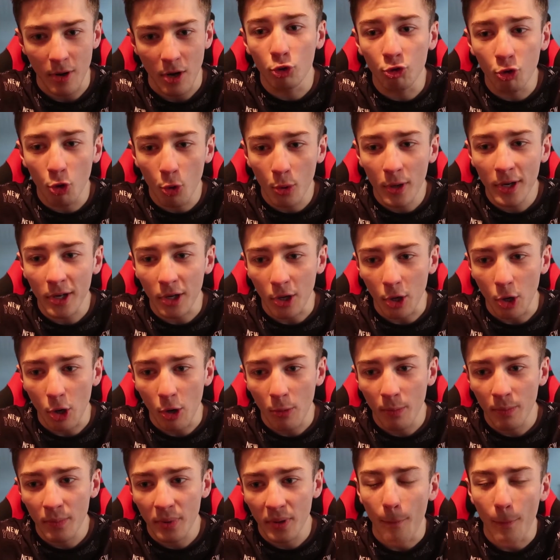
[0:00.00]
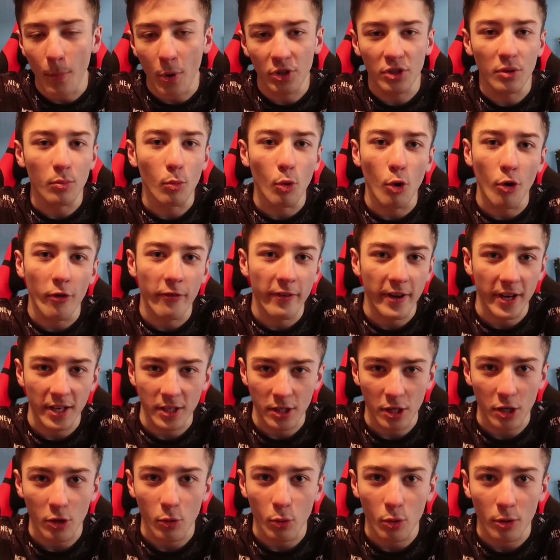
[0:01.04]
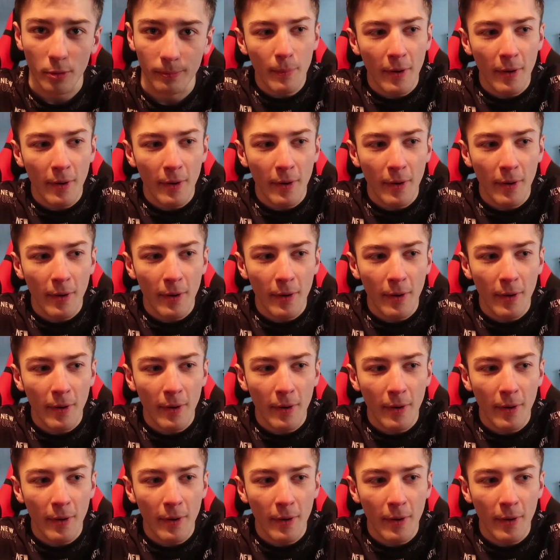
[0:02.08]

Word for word: growing up, Modern Warfare 2.